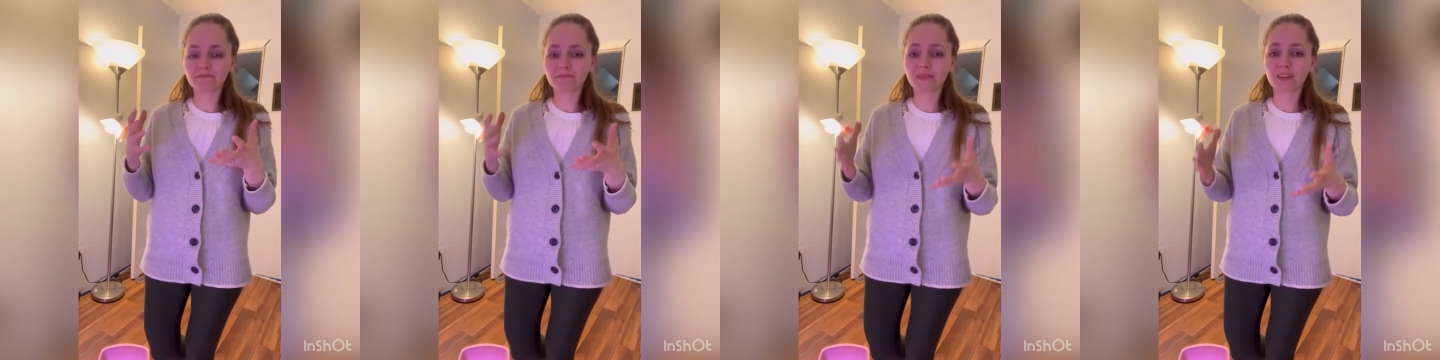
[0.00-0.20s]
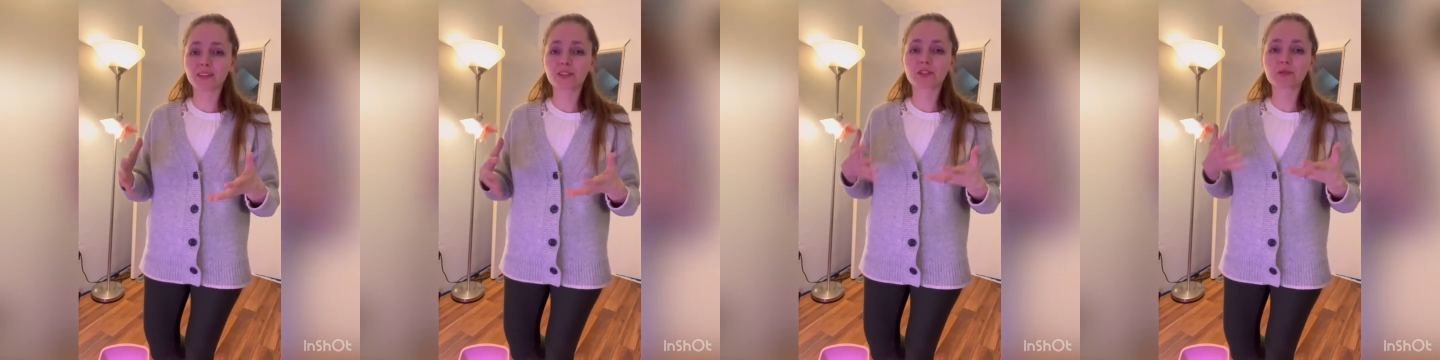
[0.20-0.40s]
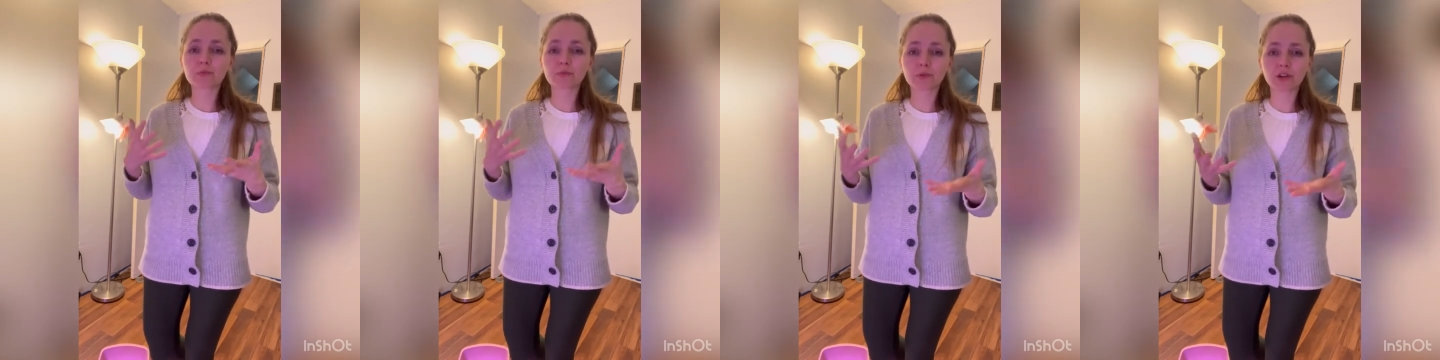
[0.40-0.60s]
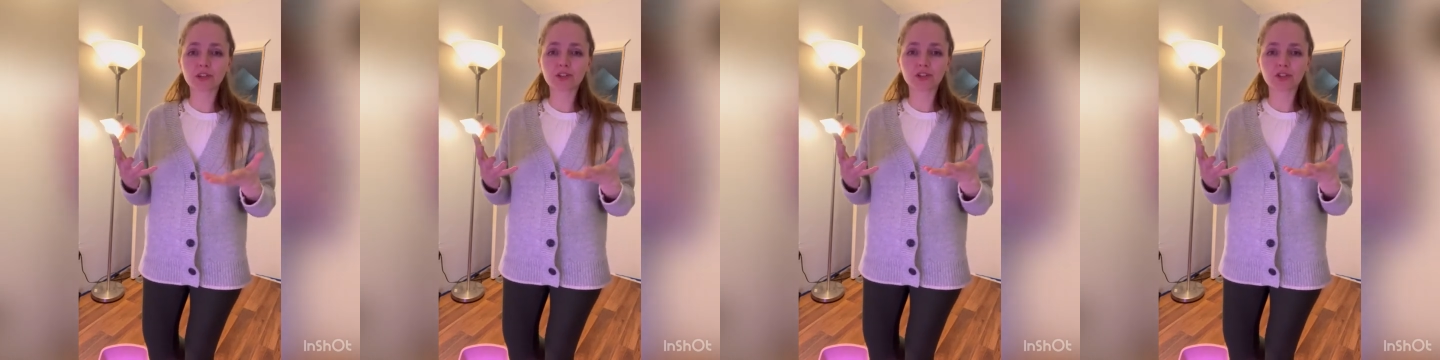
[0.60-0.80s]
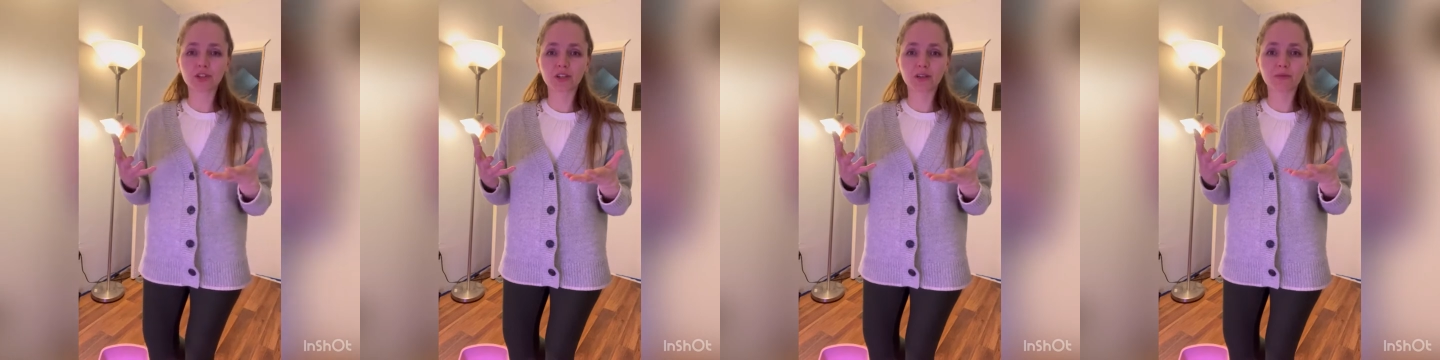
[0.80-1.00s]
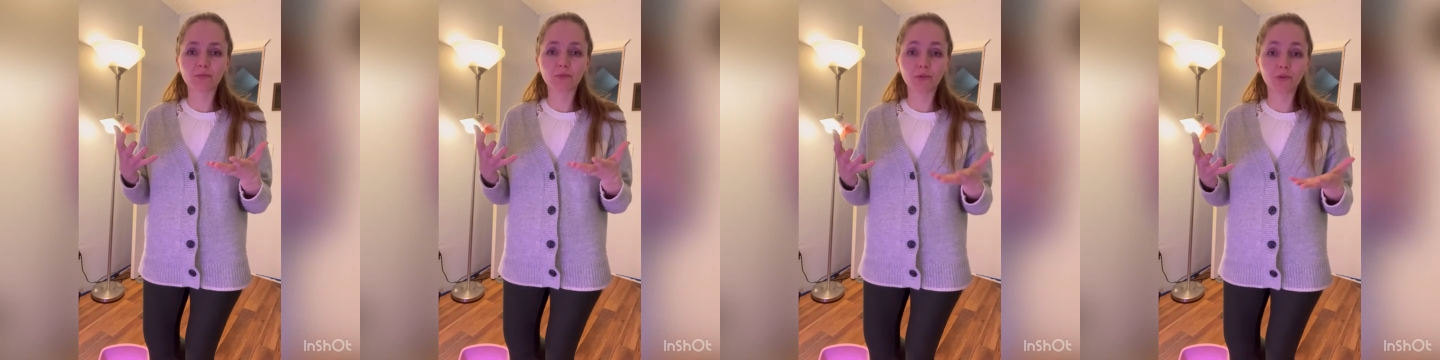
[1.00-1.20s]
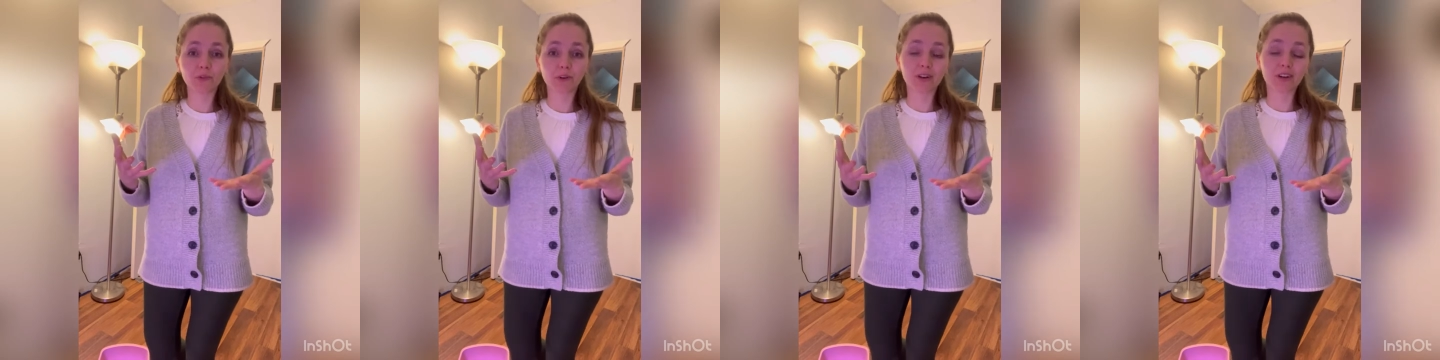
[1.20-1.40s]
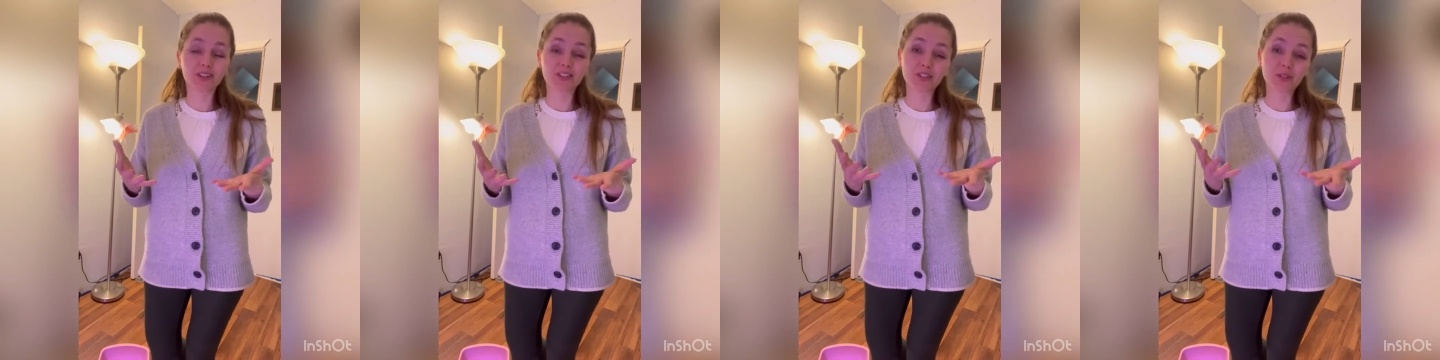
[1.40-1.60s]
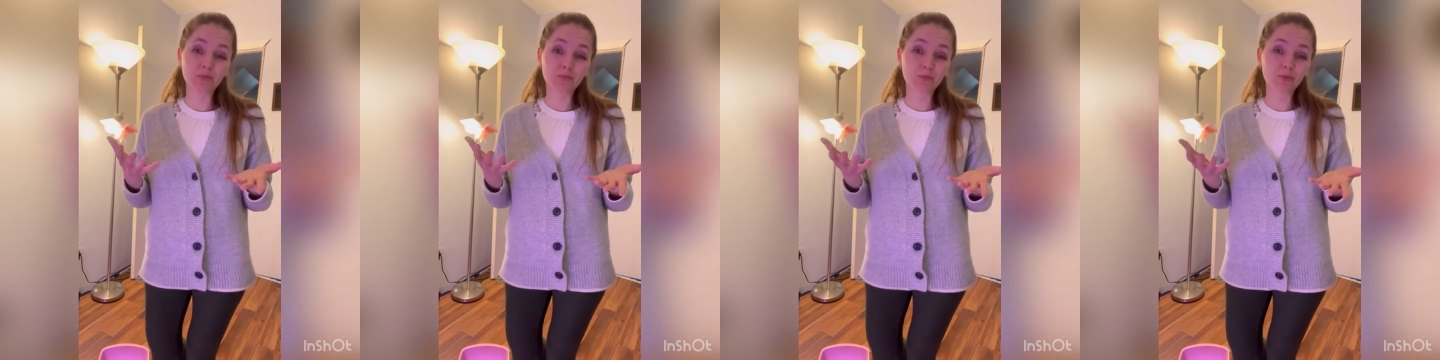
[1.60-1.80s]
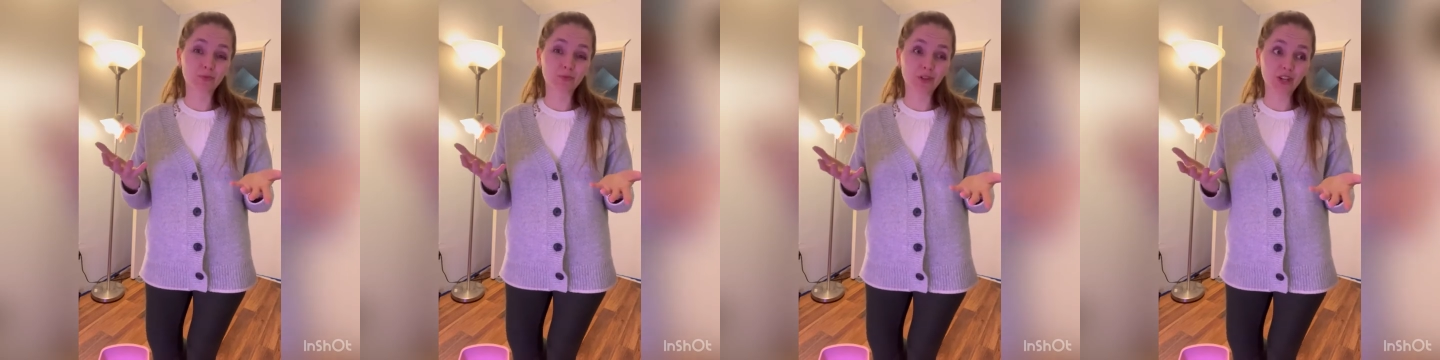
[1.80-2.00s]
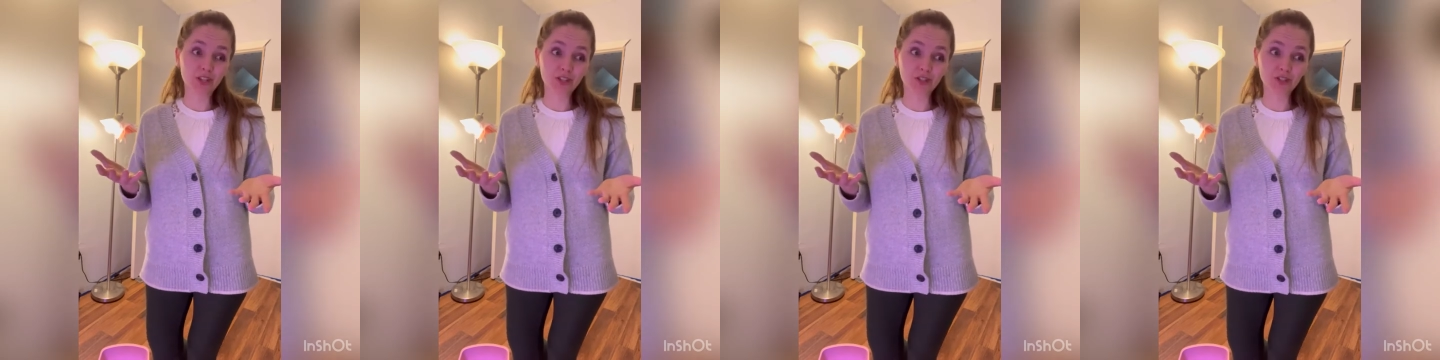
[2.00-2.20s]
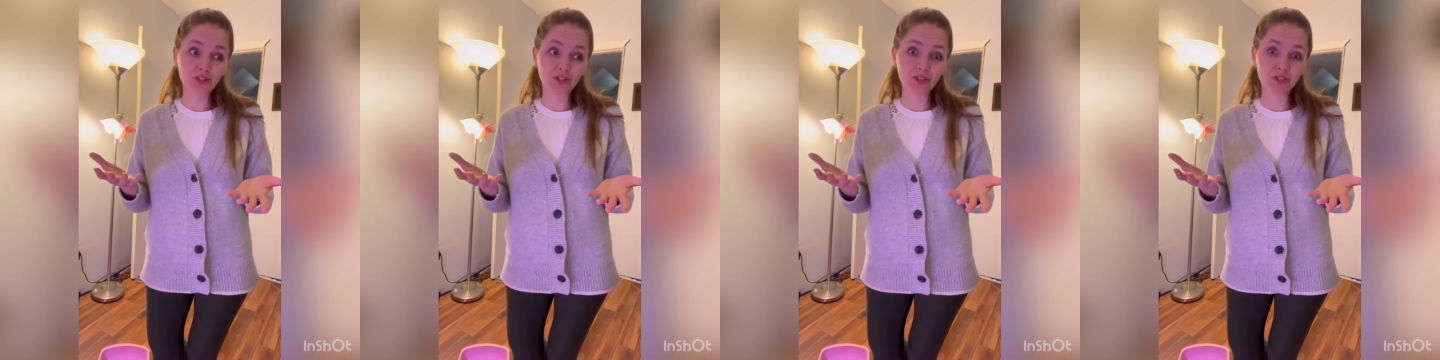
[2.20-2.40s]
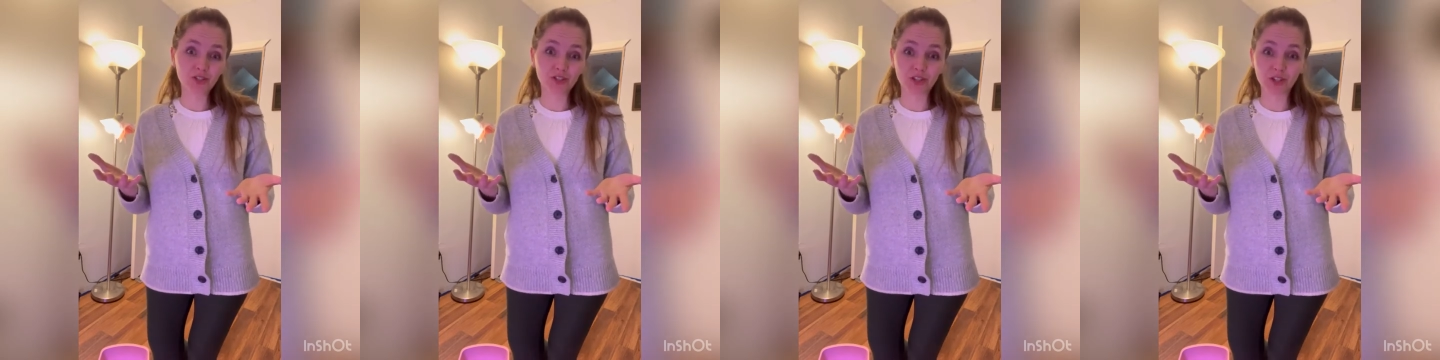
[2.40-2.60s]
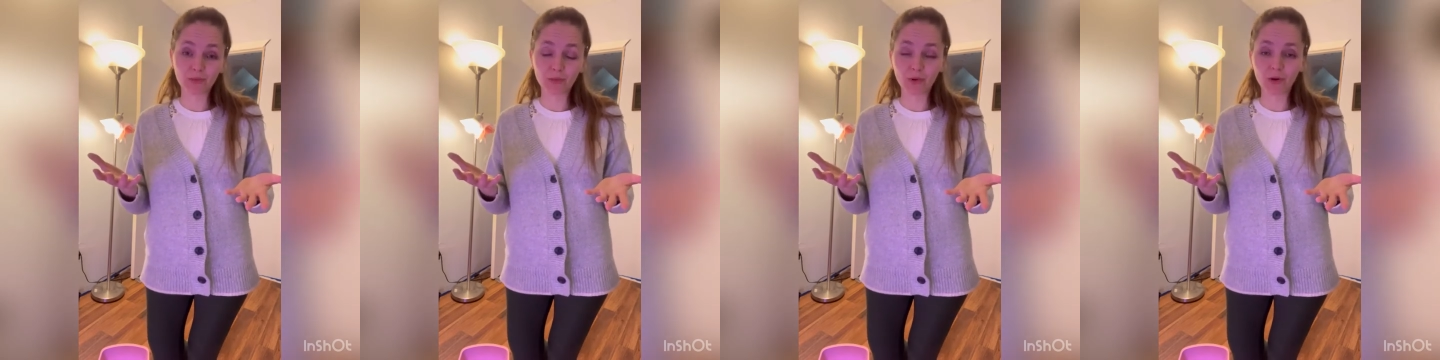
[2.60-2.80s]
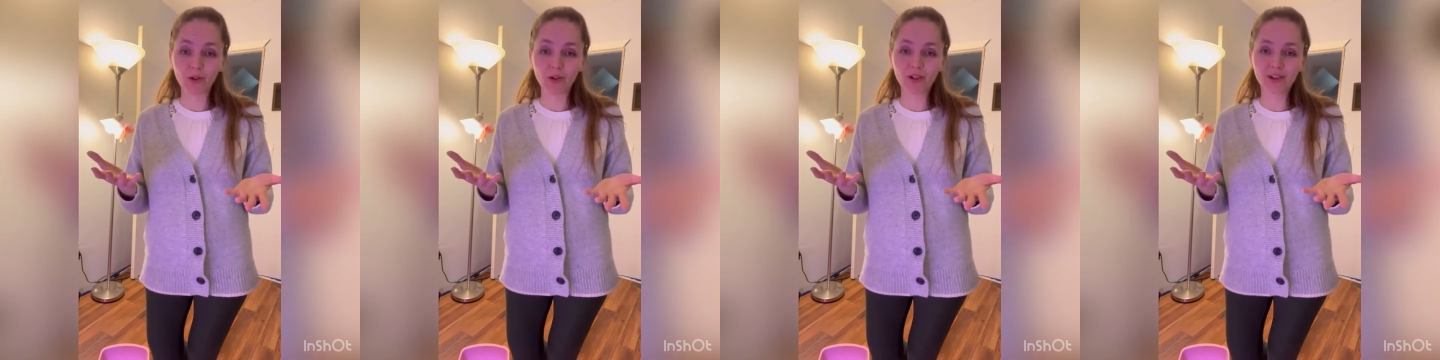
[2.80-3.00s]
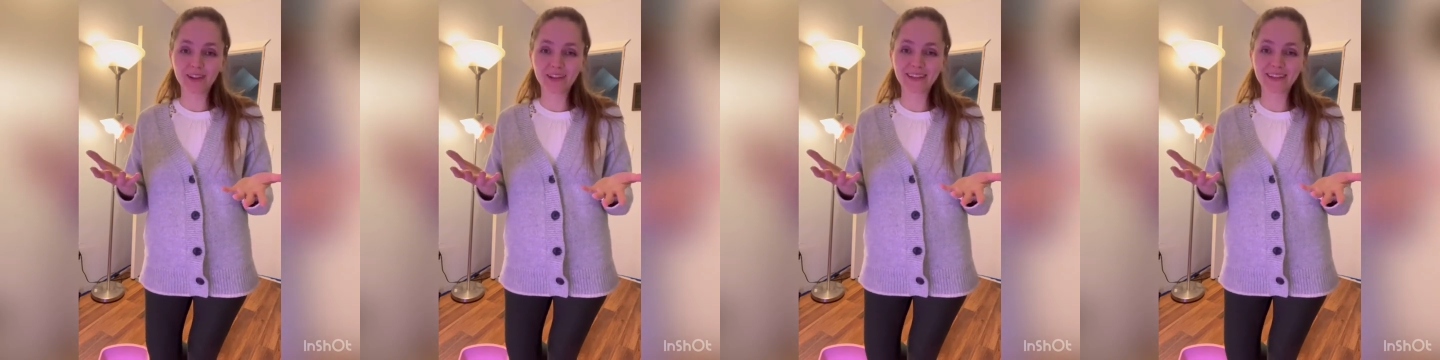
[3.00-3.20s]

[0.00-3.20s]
expression more expressionable.